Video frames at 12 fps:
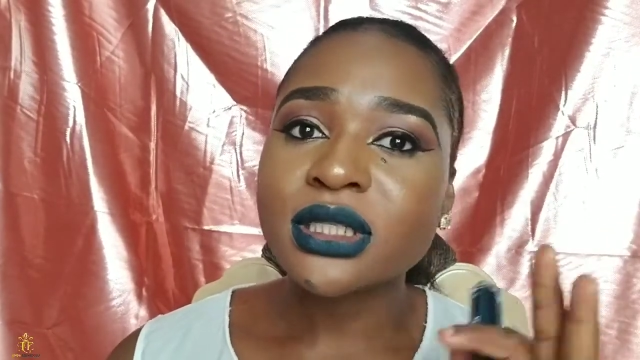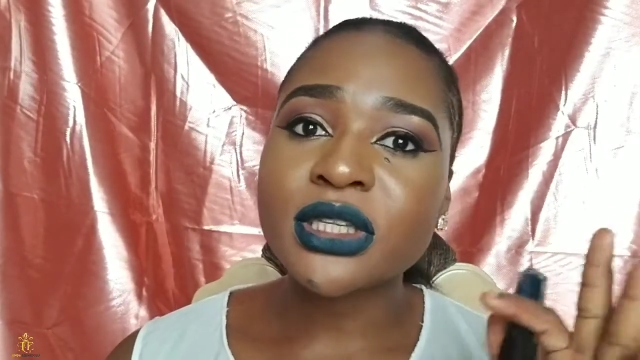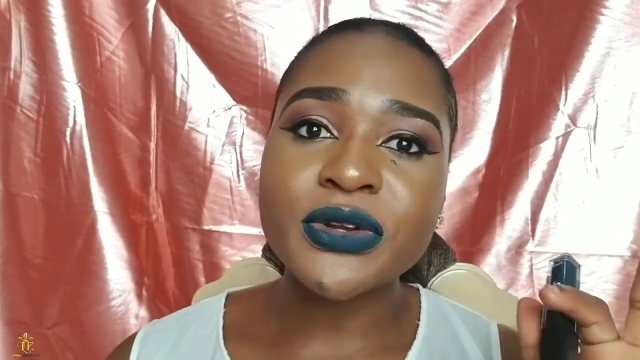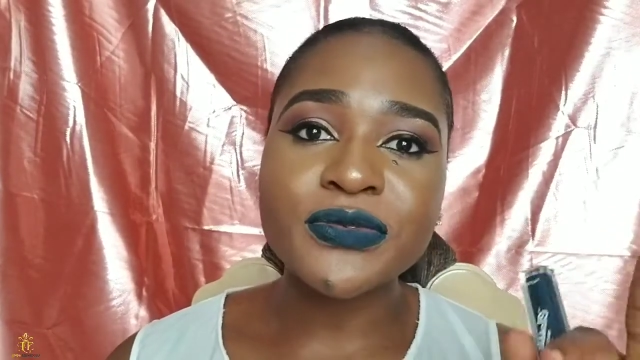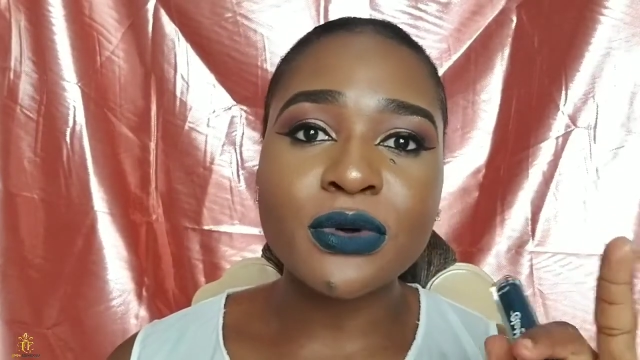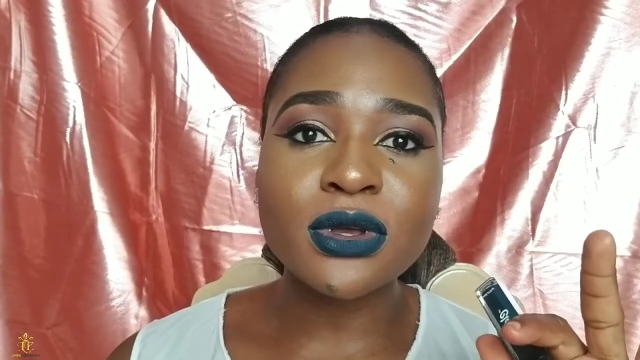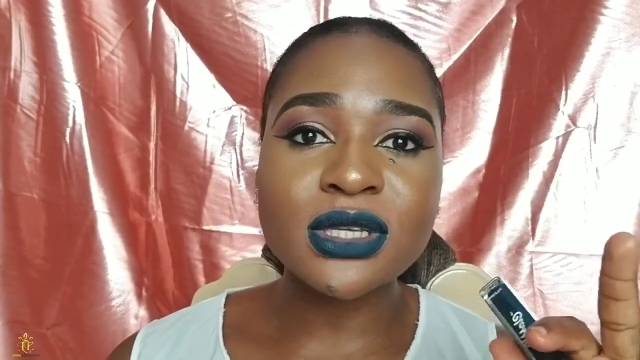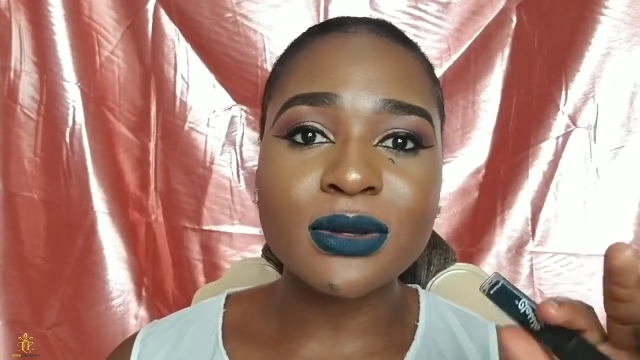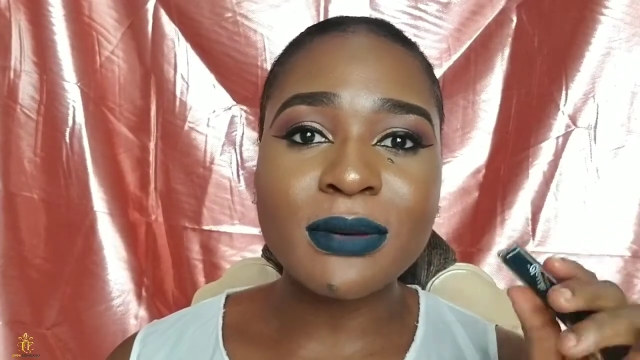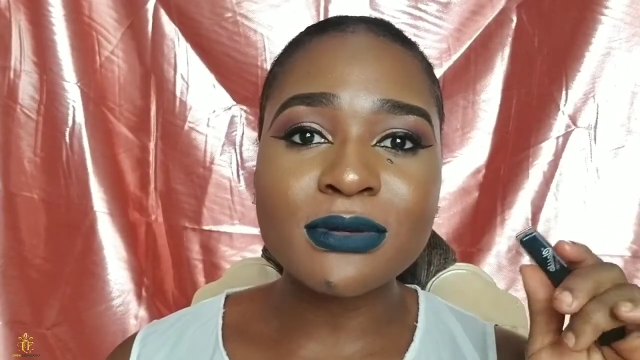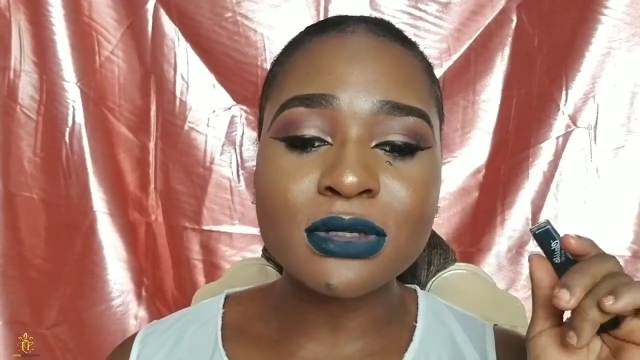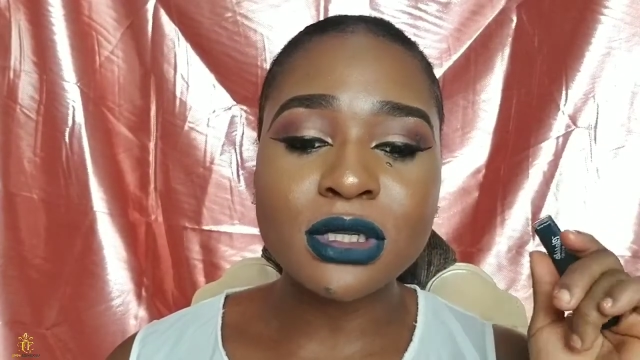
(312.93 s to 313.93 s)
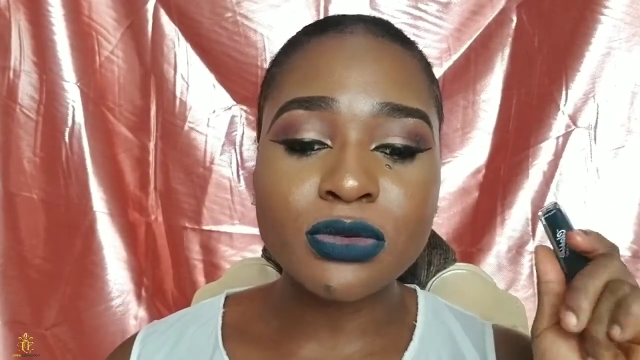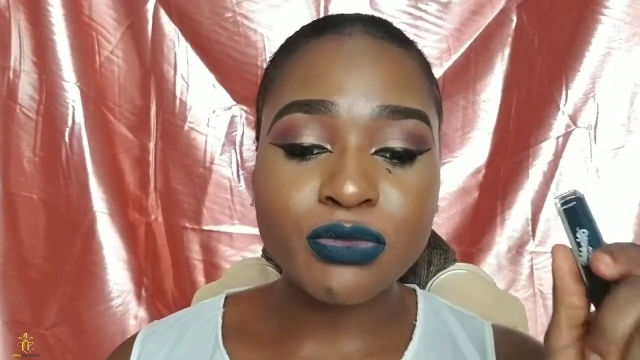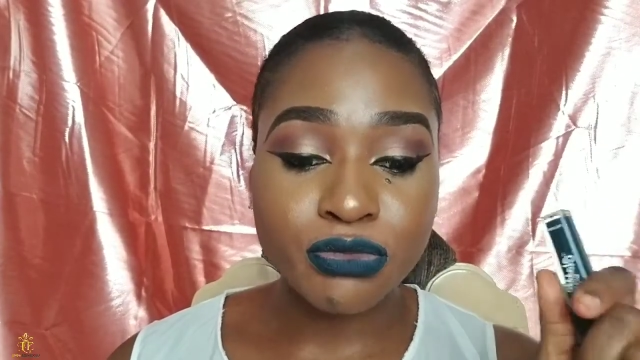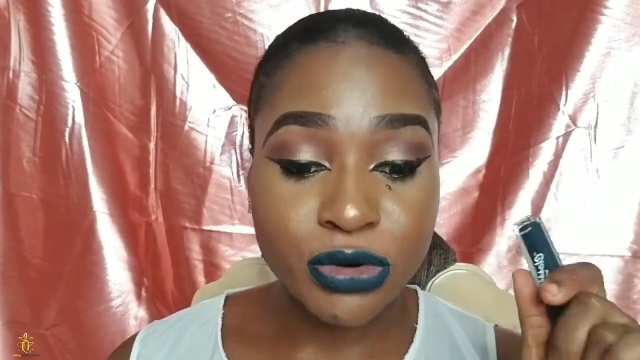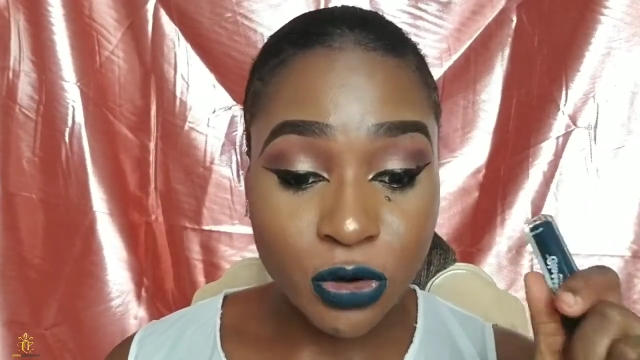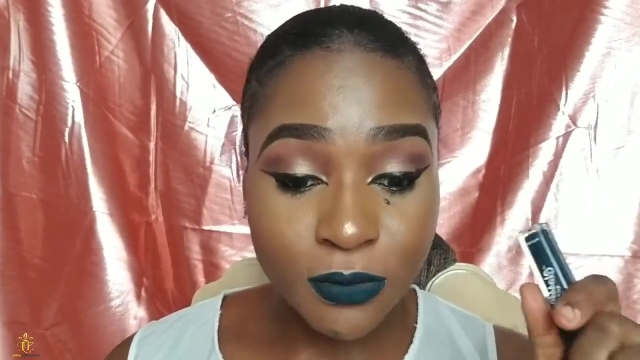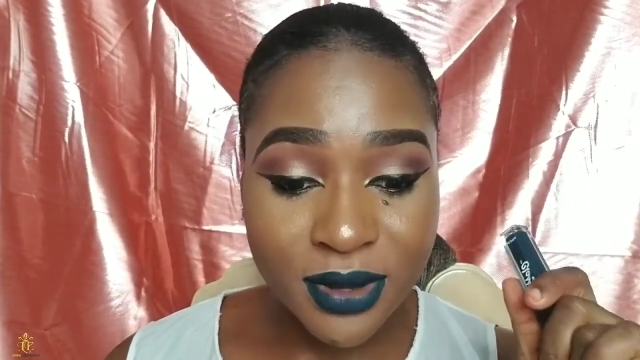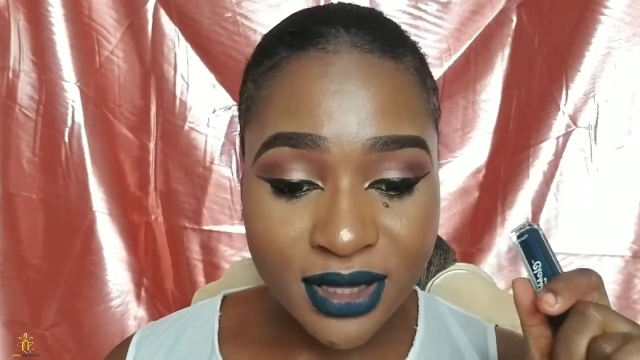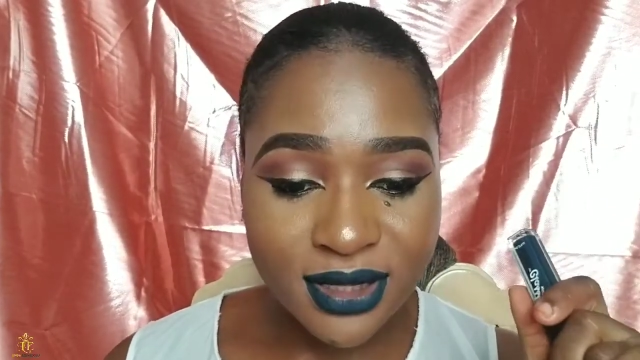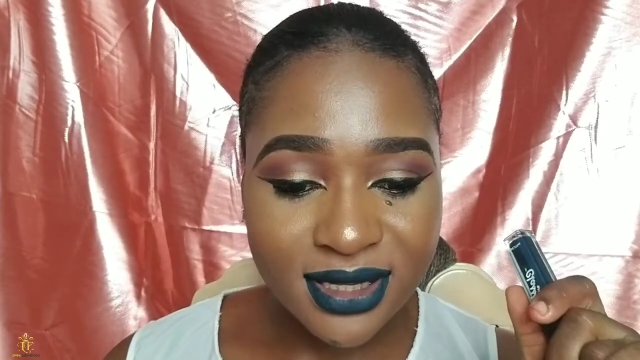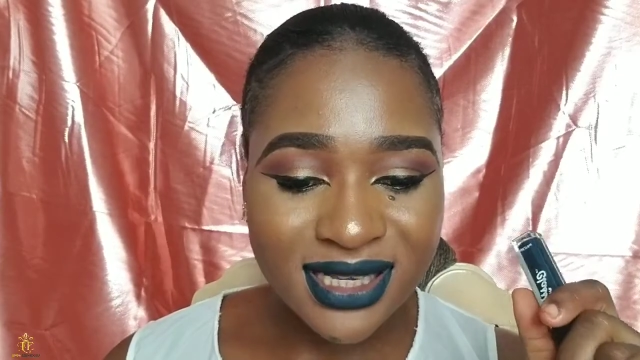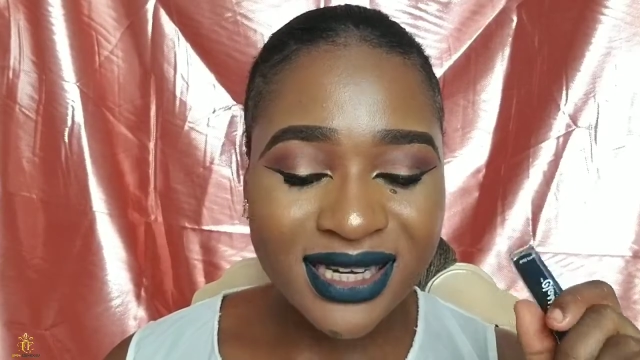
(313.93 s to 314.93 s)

then of course I would absolutely recommend this.